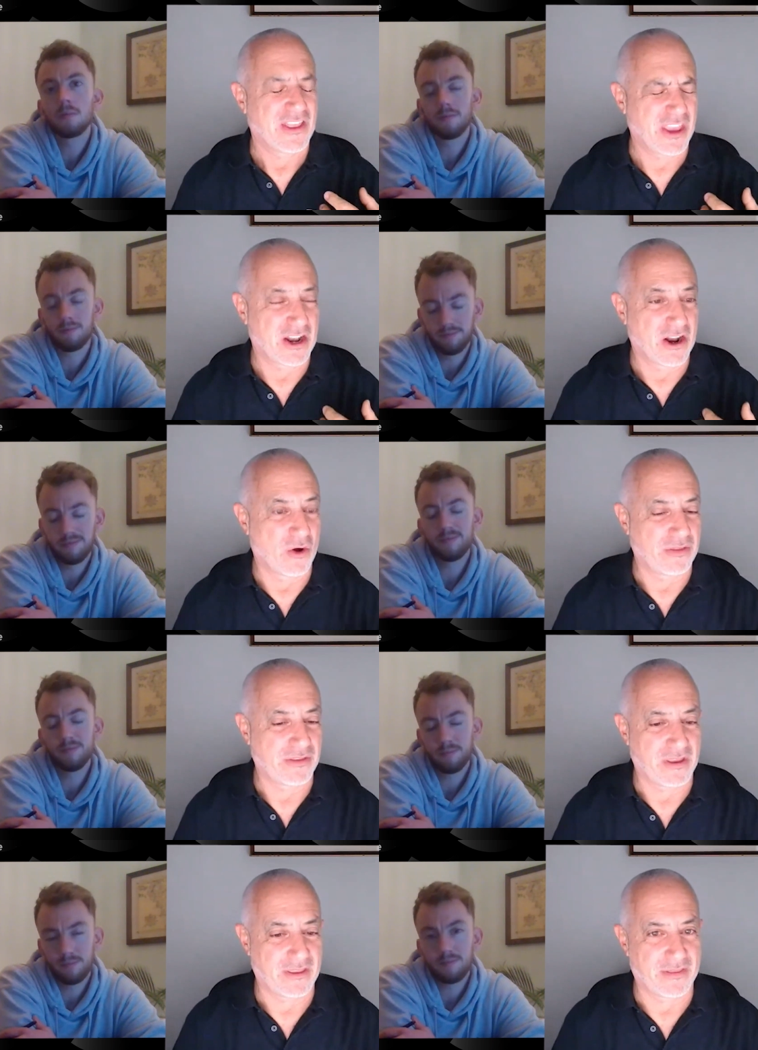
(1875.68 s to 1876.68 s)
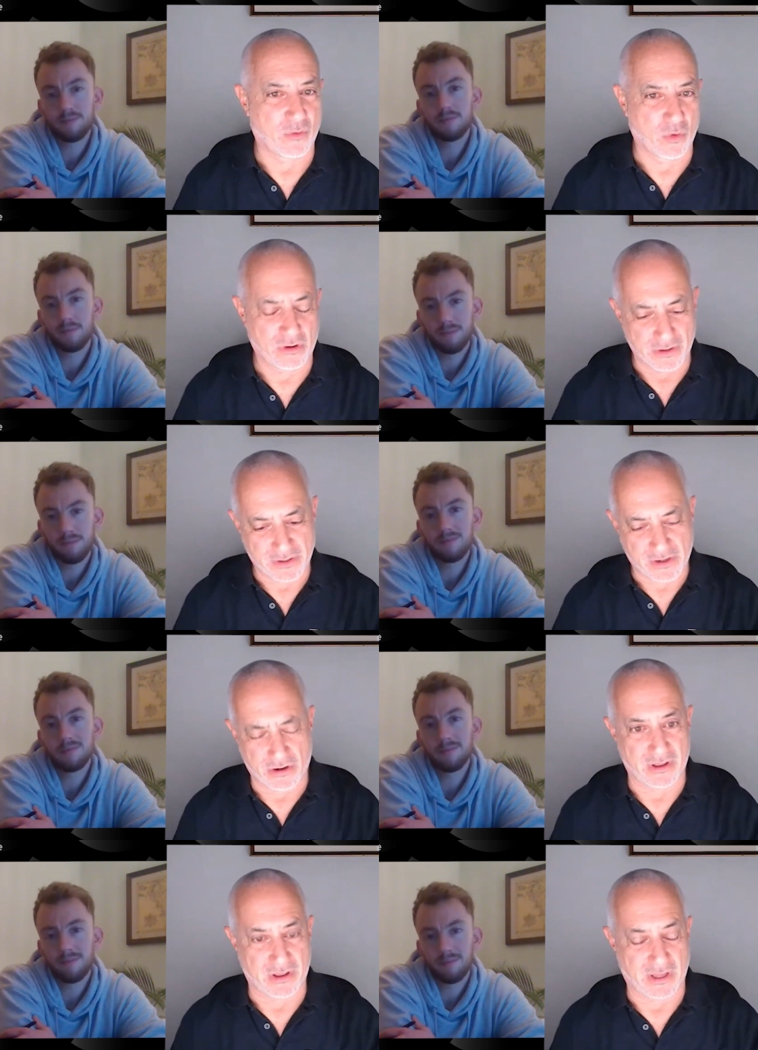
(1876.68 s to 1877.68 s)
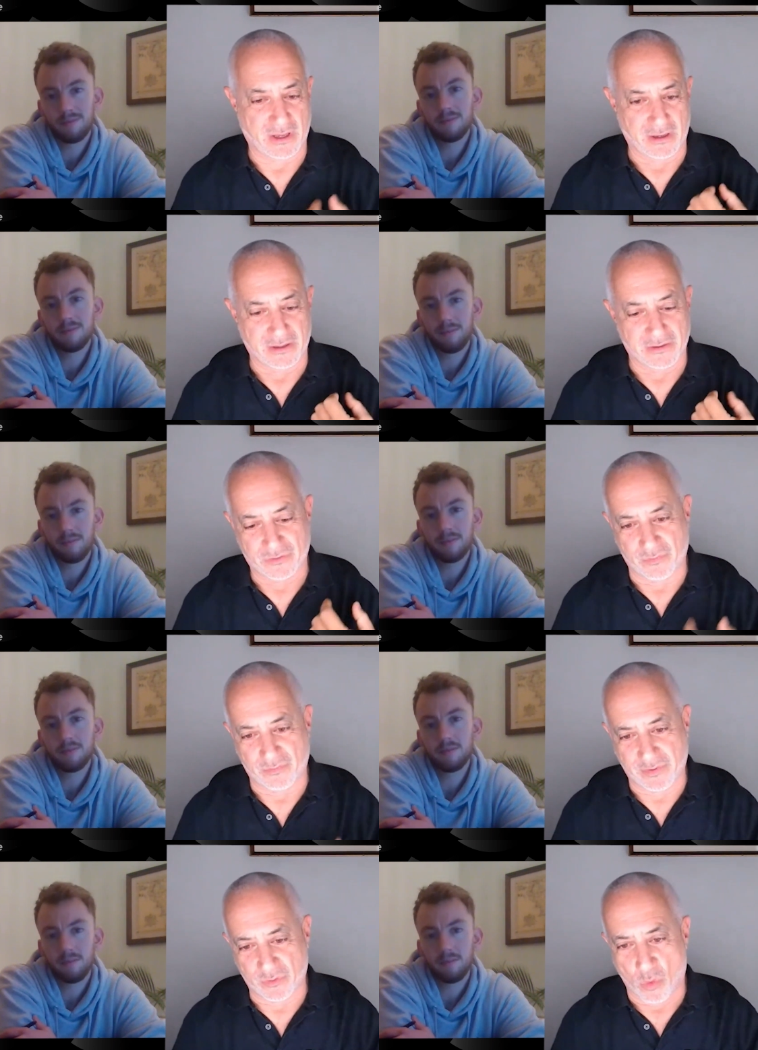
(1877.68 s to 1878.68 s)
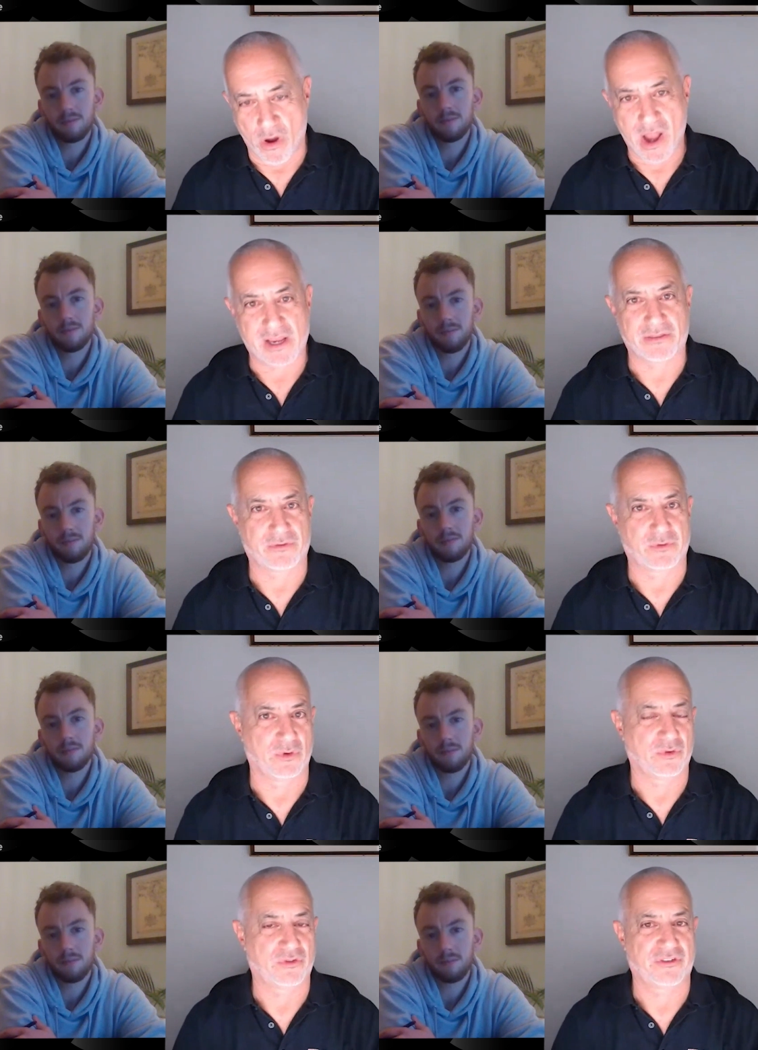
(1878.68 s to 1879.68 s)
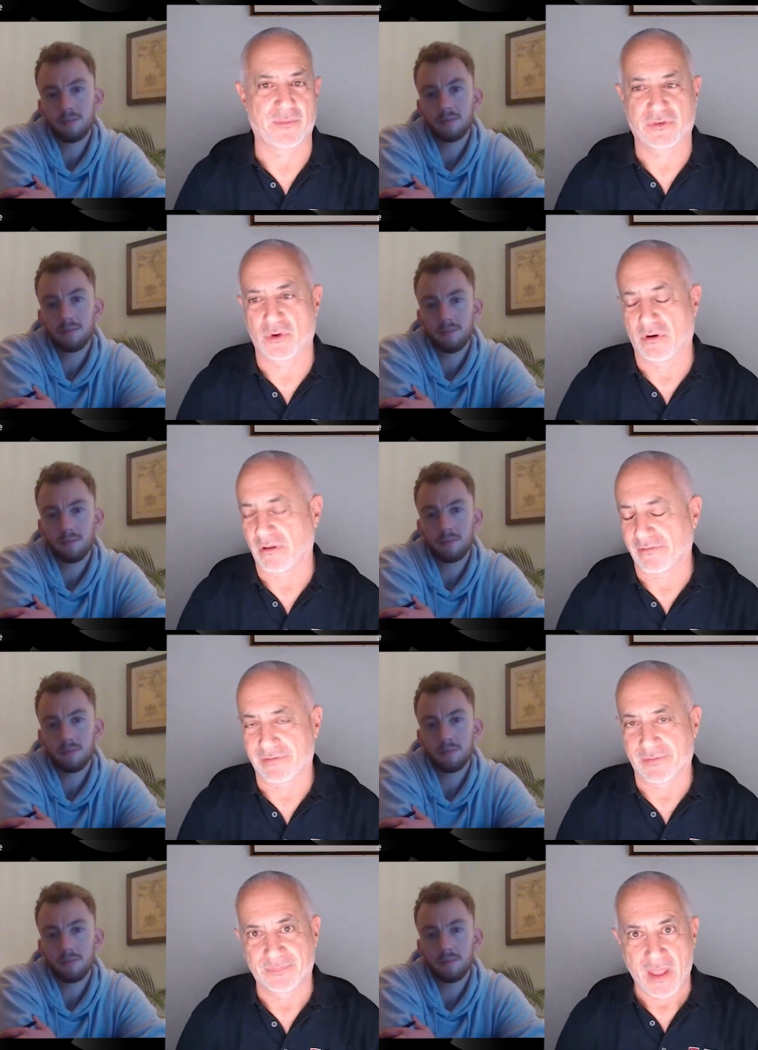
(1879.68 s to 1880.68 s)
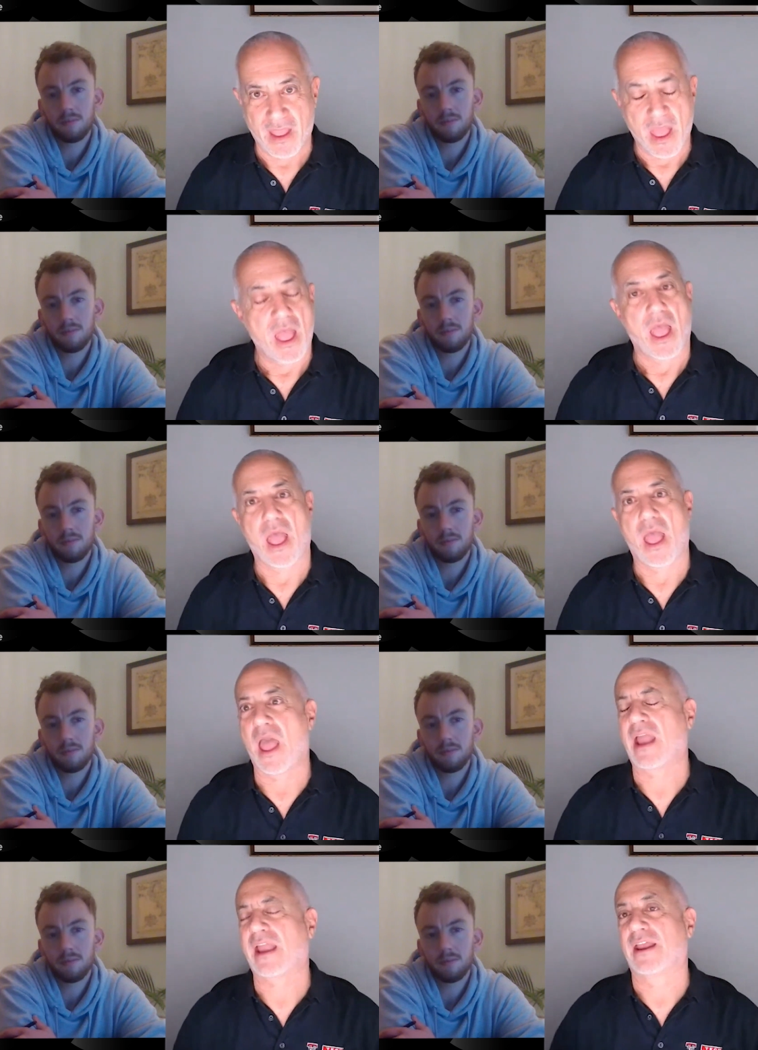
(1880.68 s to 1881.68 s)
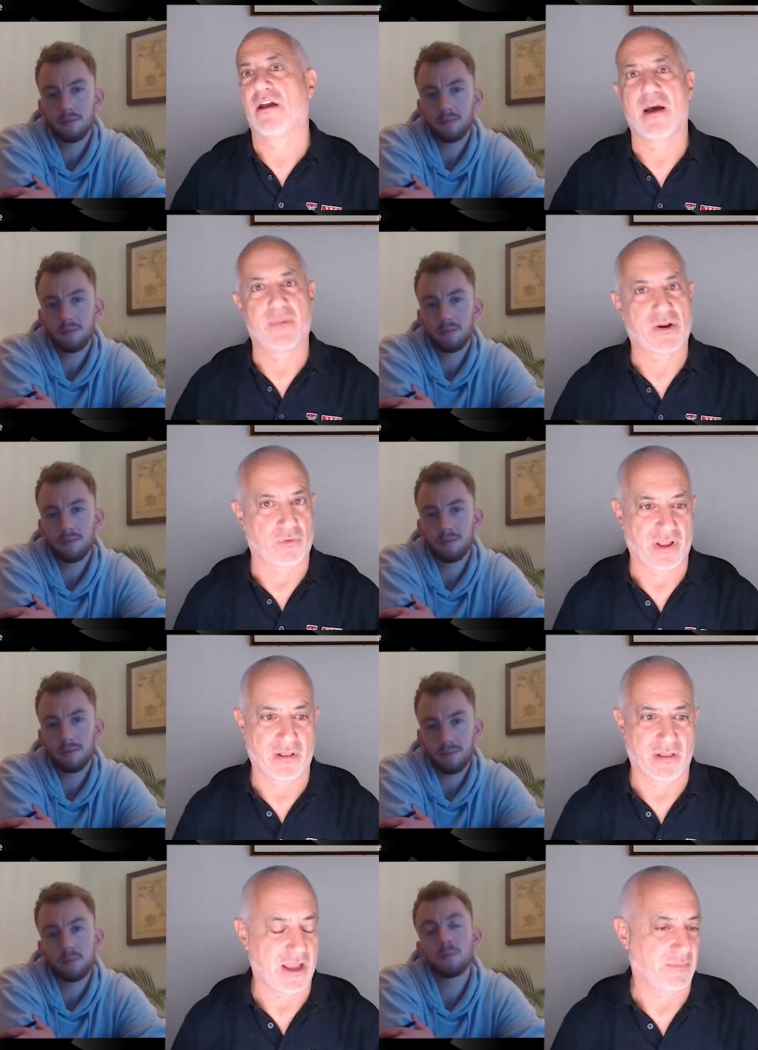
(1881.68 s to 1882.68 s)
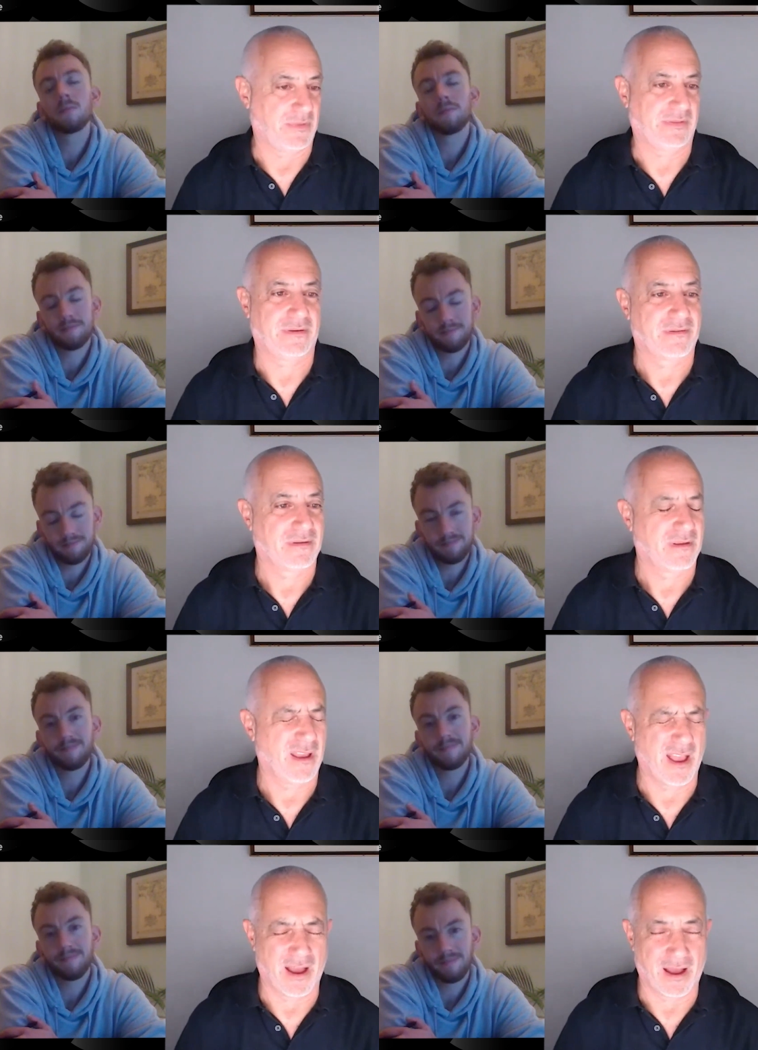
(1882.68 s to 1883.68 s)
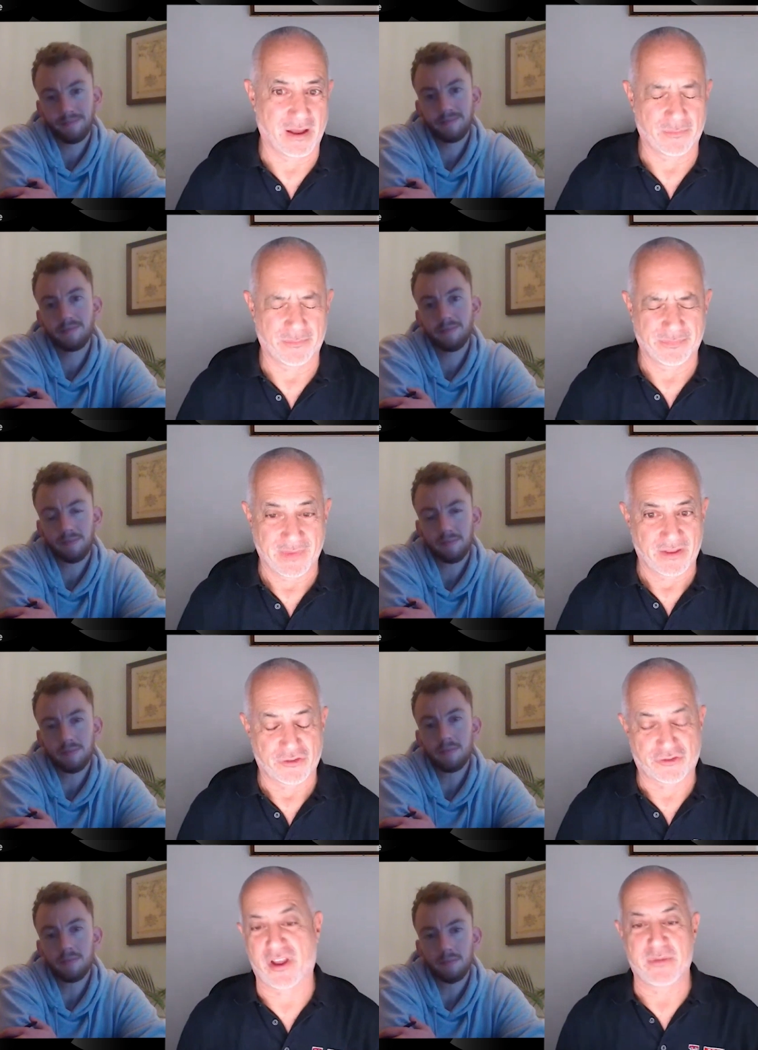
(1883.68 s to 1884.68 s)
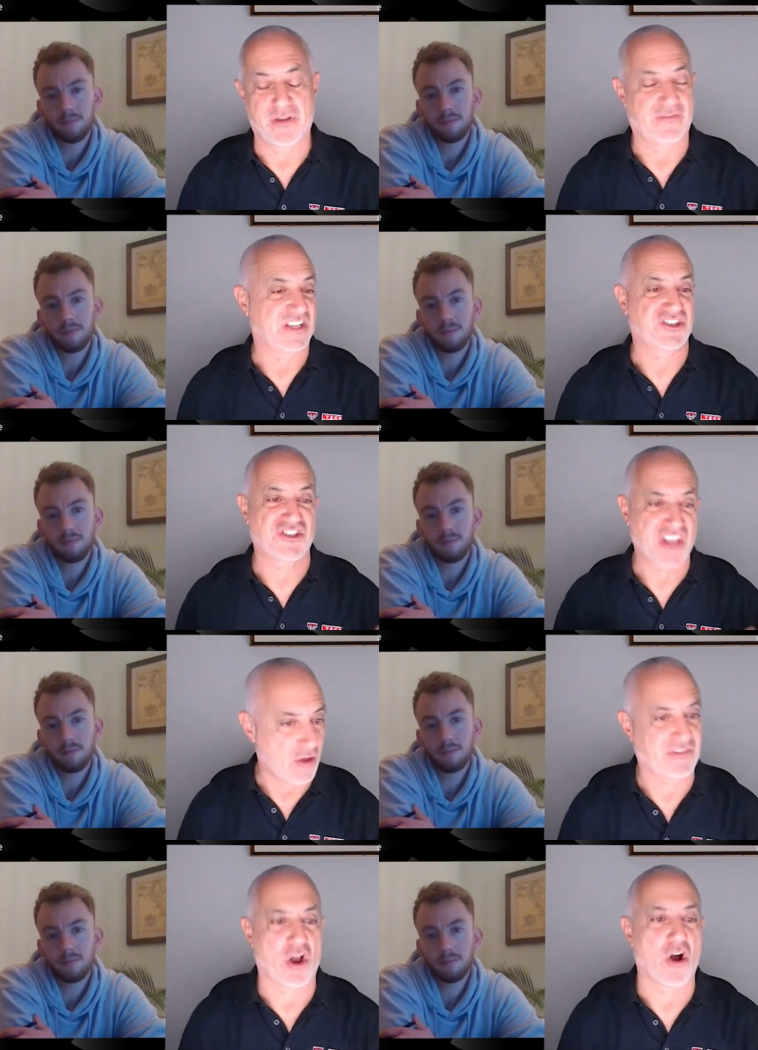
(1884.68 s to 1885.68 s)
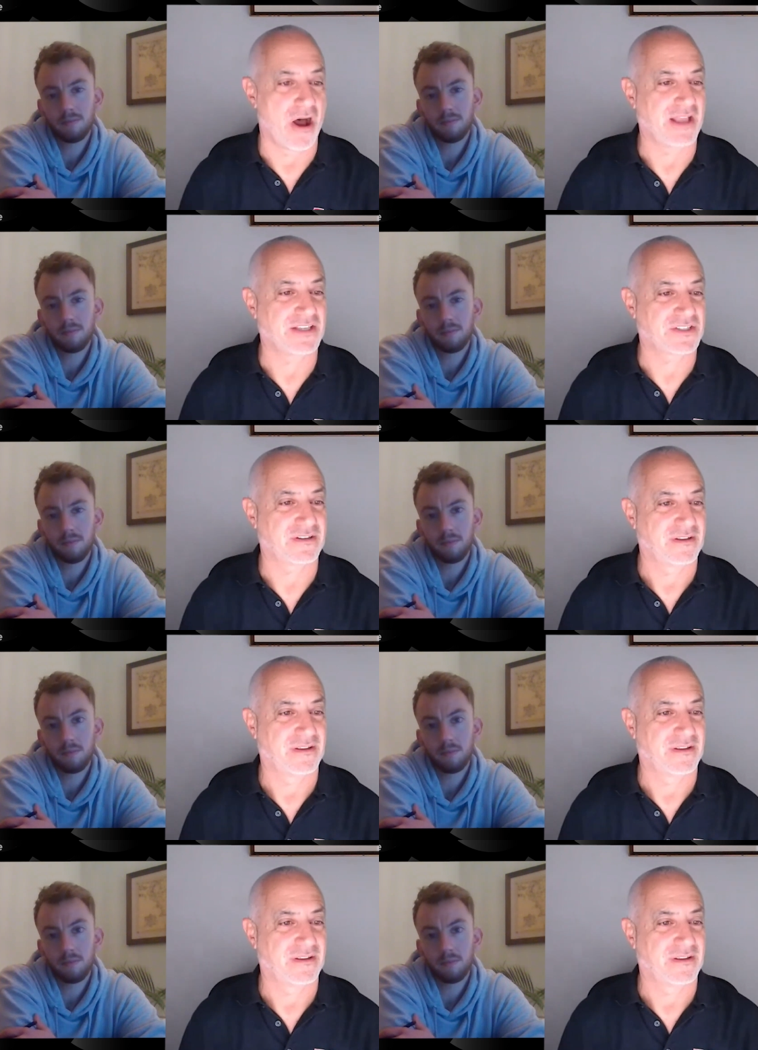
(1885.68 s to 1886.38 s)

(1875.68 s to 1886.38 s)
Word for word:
Speaker 1: You know, the the world currently is is walking through some sort of economic realignment. Um, some of it is self caused.